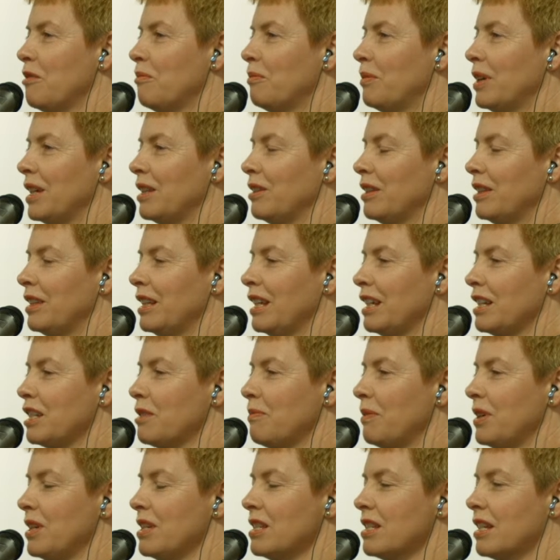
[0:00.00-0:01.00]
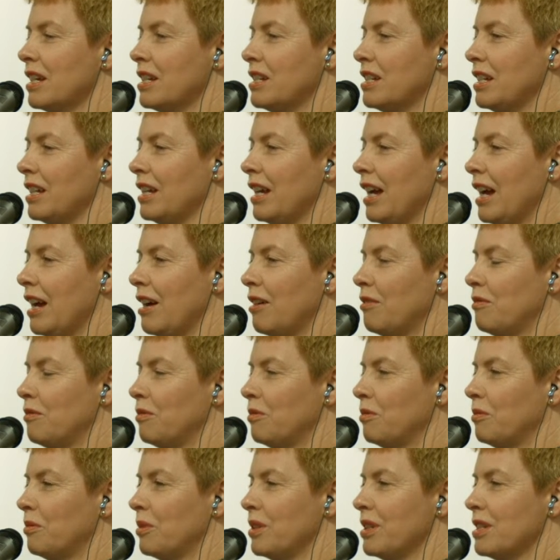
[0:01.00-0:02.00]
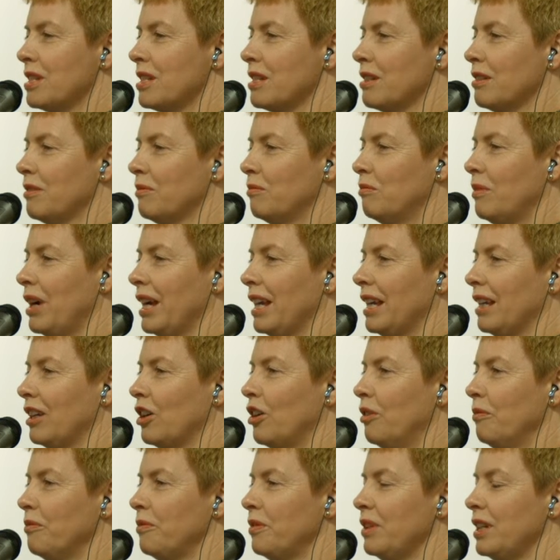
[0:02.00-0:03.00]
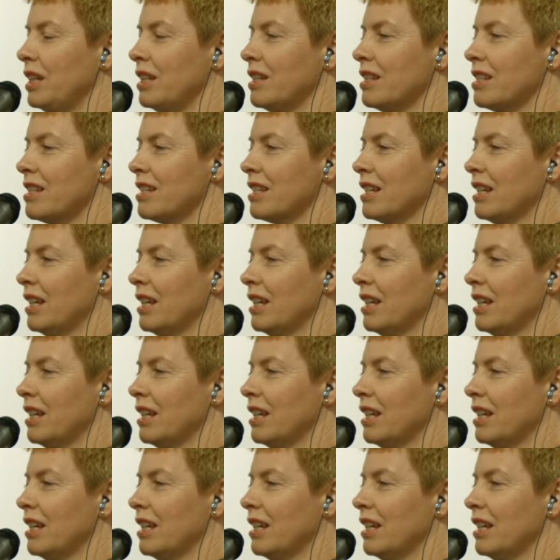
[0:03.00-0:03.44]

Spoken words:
but the experience I did have was my confidence,